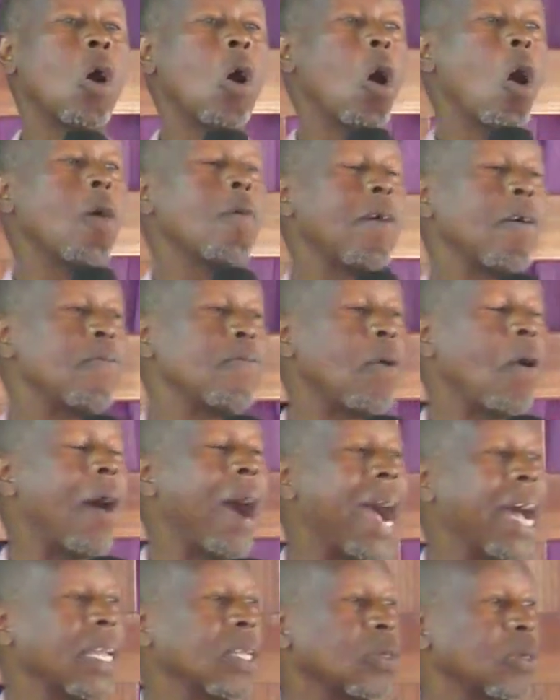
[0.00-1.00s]
over
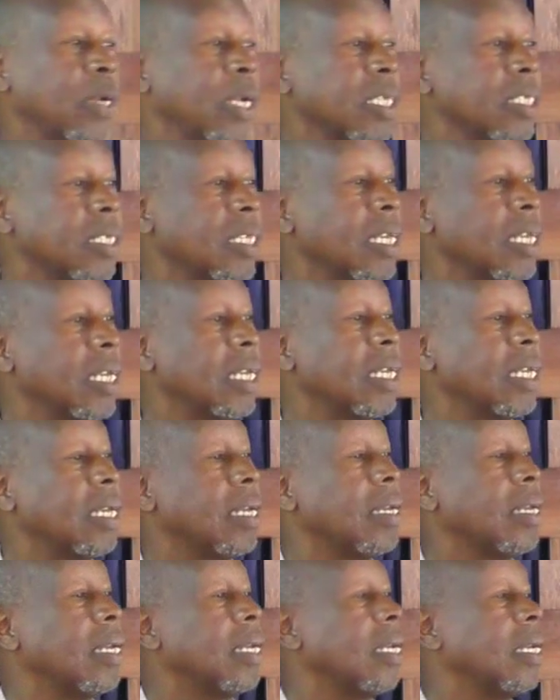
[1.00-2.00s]
400
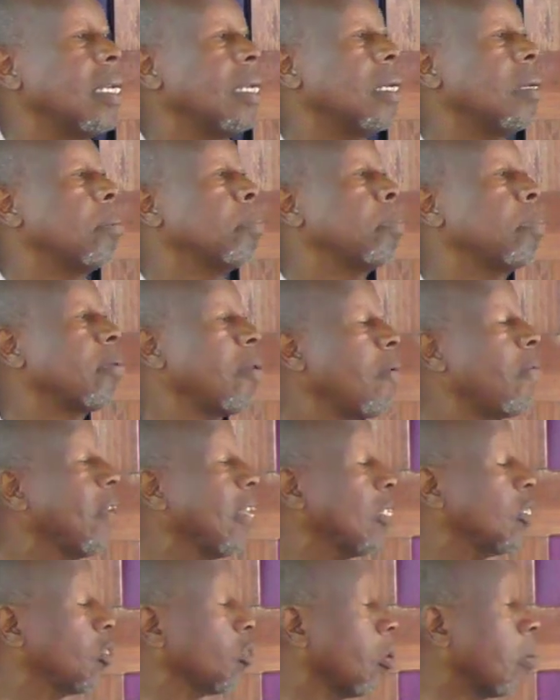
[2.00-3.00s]

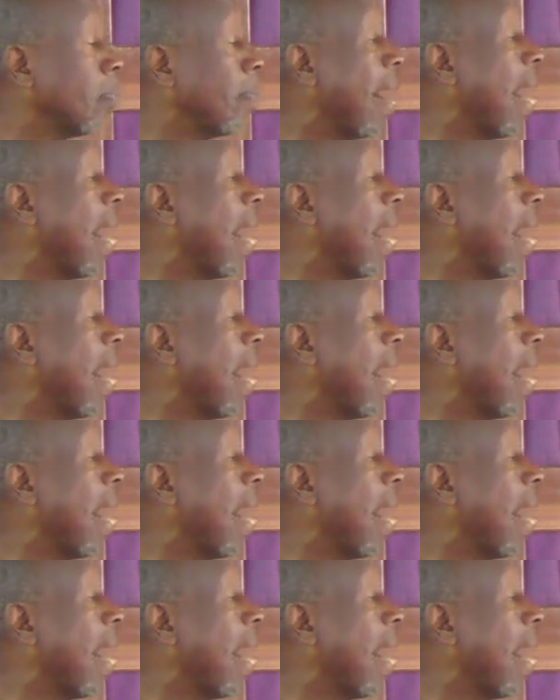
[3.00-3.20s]
prophets of